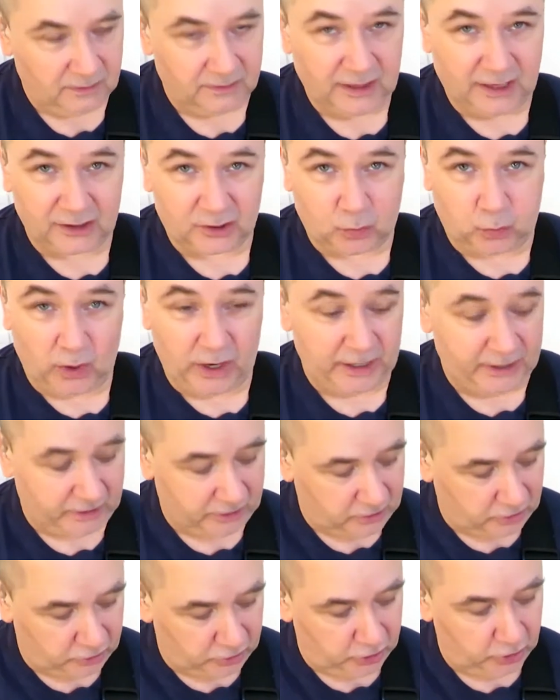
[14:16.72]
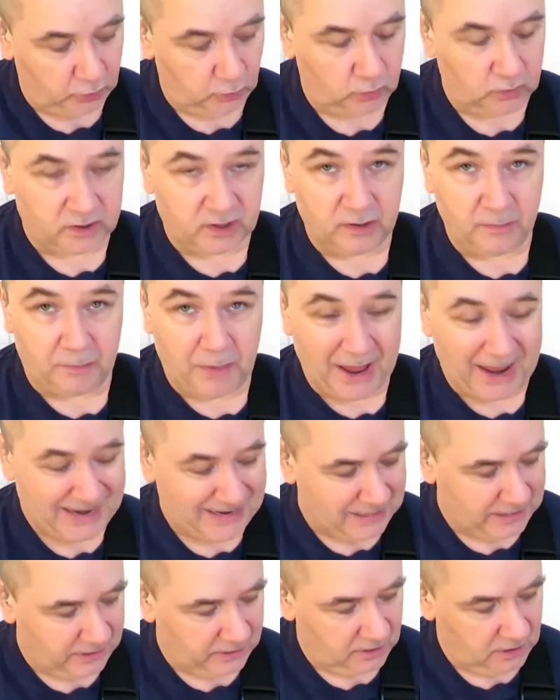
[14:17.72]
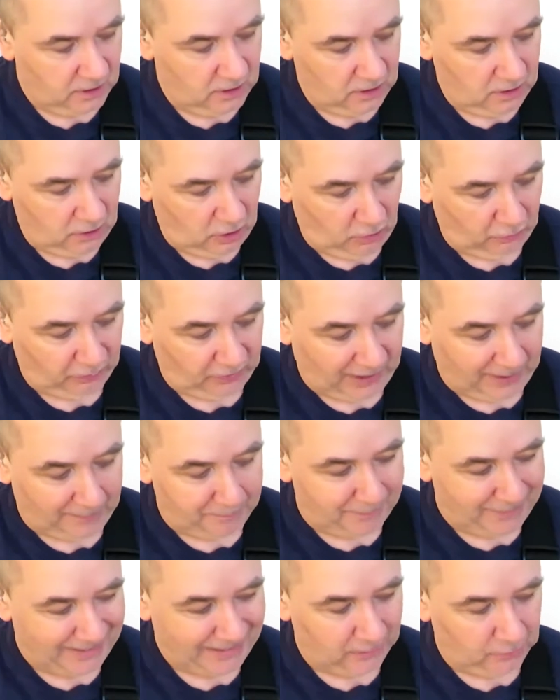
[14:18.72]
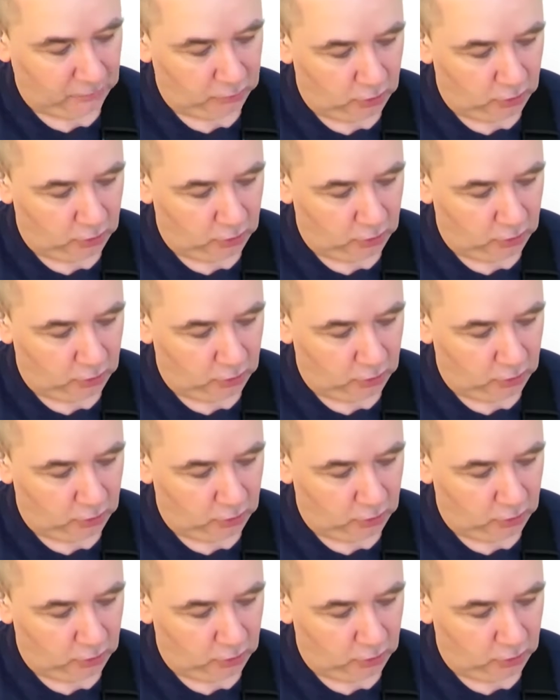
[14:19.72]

that's where you can use the bend on that middle